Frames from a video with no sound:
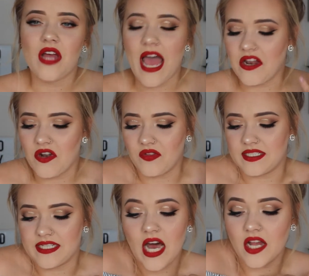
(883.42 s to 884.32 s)
I don't know,
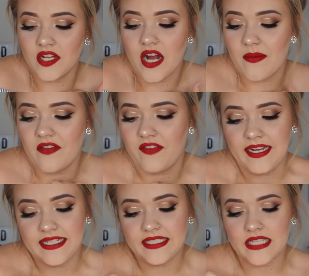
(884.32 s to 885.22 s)
this color on my
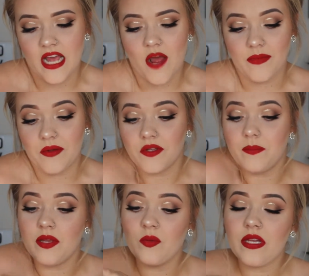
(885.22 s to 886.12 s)
face. They would
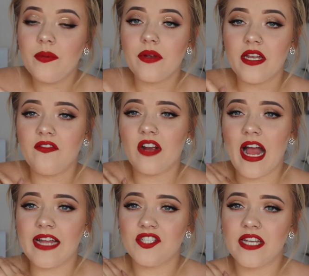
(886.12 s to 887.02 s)
be really pretty for
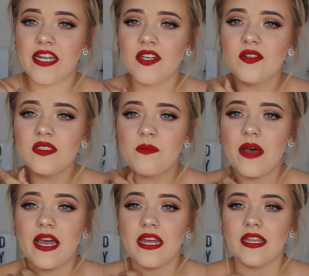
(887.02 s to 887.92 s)
eyeshadows,
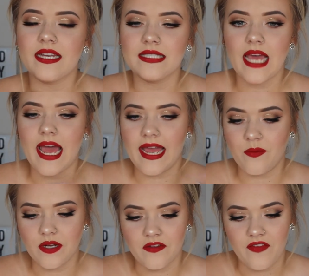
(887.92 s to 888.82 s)
but unless I
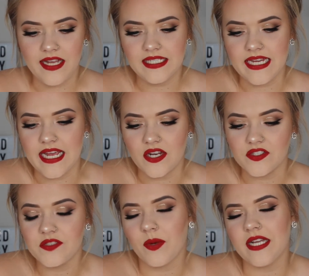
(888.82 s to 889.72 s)
were to fake tan or
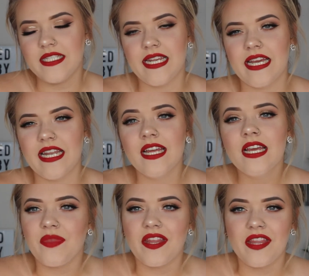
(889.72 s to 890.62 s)
spray tan,
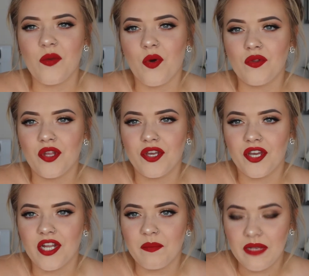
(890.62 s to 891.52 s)
then they won't look good on